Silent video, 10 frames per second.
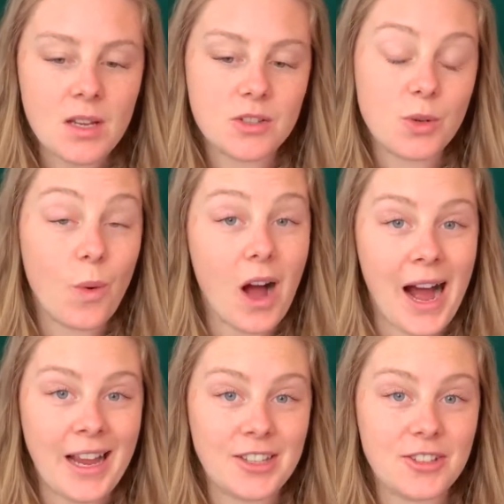So what
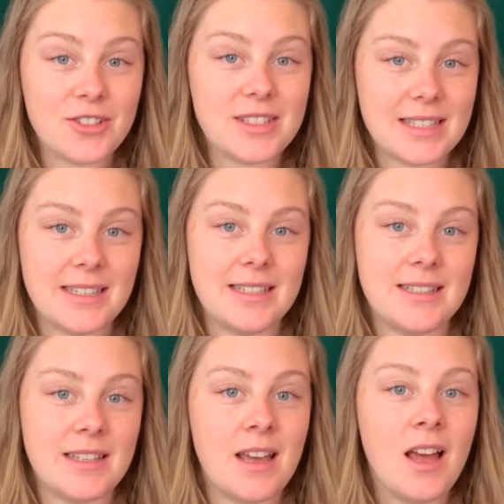I use
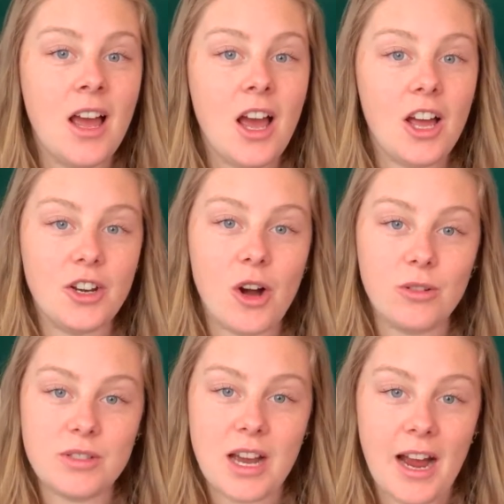is an
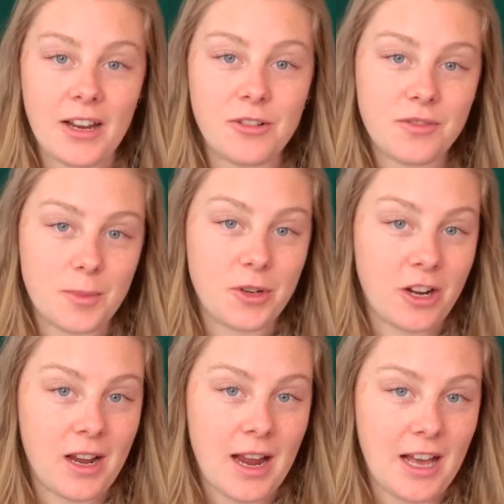old tile from a
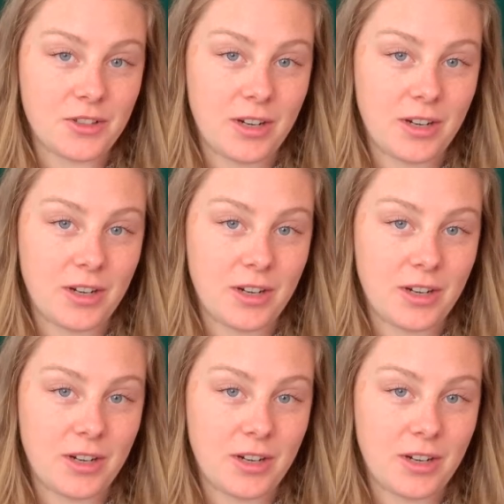house